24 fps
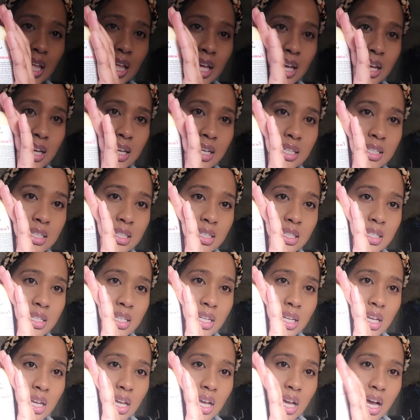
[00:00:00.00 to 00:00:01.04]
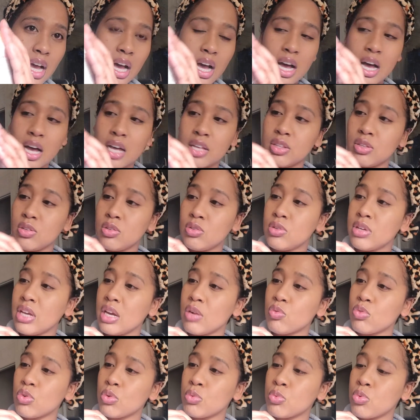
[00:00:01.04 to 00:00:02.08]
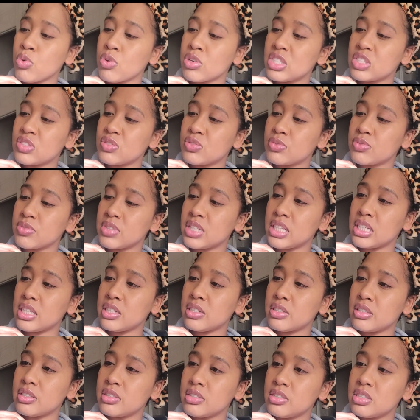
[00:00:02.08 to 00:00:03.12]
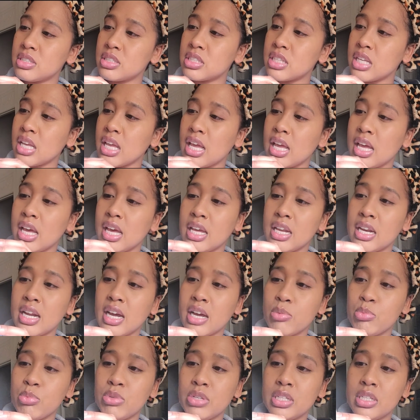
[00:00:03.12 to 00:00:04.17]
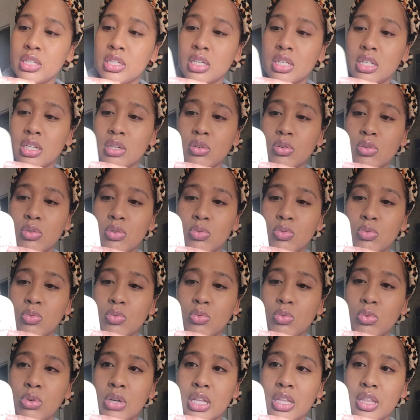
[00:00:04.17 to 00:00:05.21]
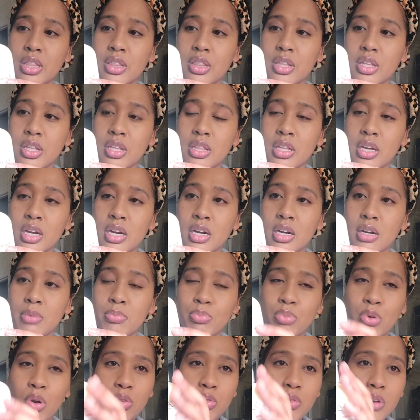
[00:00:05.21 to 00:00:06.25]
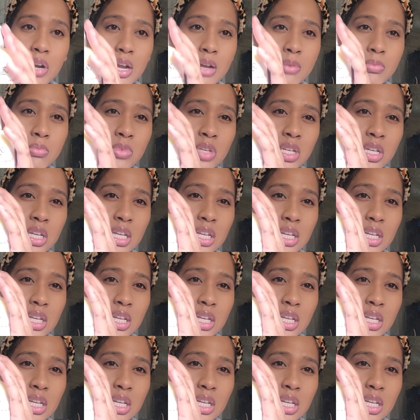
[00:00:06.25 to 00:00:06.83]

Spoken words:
And you get rewards from KIEHL'S, and I've been with their program.